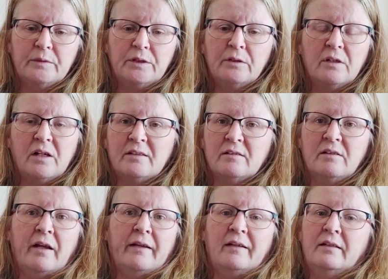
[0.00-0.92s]
you guys are
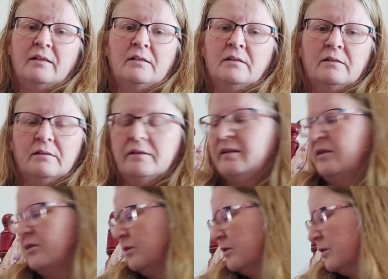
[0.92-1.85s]
like
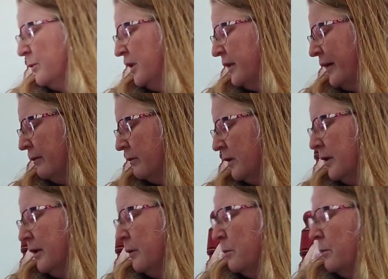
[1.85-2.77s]
sisters to me now.
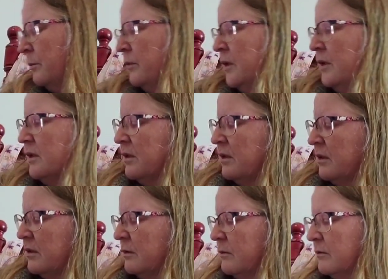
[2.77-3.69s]

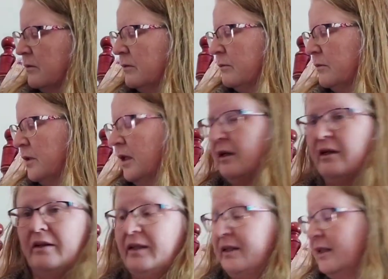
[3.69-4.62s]
It's
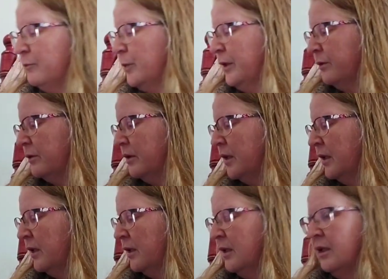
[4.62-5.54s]
I think I've been
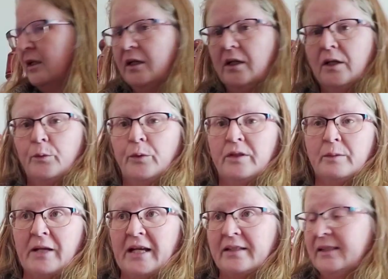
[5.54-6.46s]
with
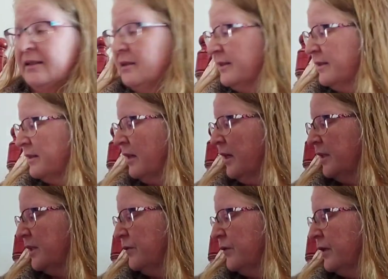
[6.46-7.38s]
the Black Needle
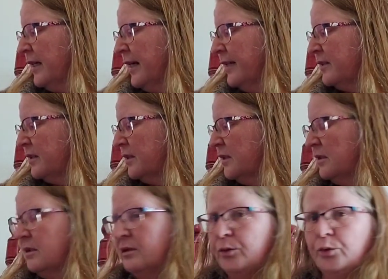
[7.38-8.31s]
Society for the
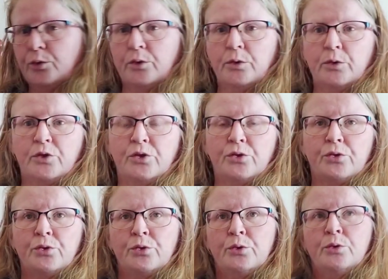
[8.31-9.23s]
last 2
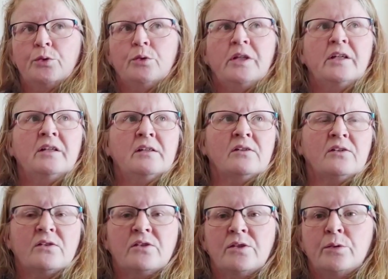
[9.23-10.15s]

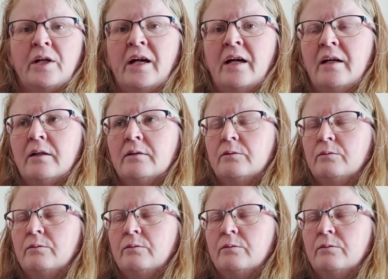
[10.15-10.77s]
years, 2.5.